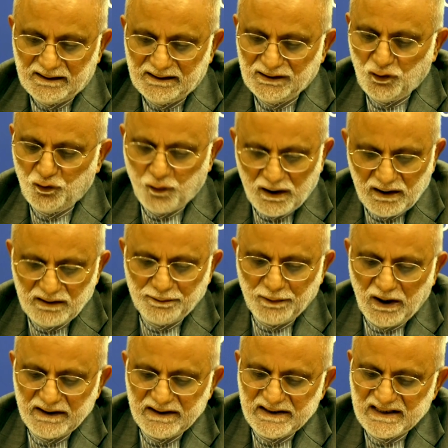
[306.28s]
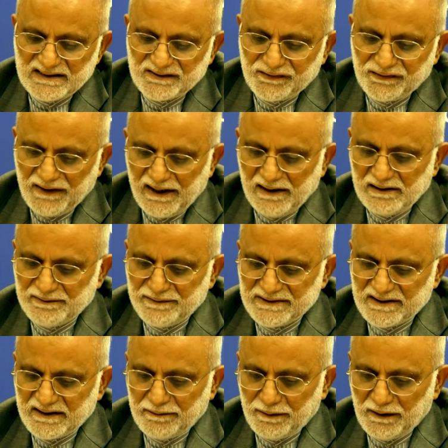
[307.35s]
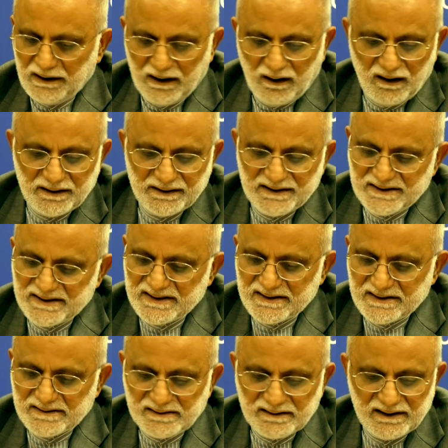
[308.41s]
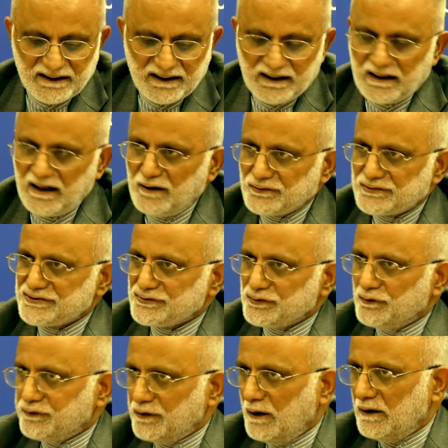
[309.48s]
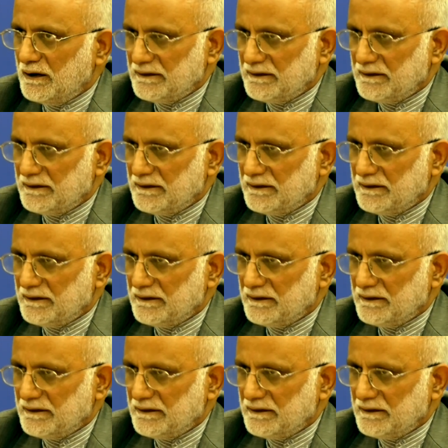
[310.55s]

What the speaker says: The world body has failed miserably on this count so far.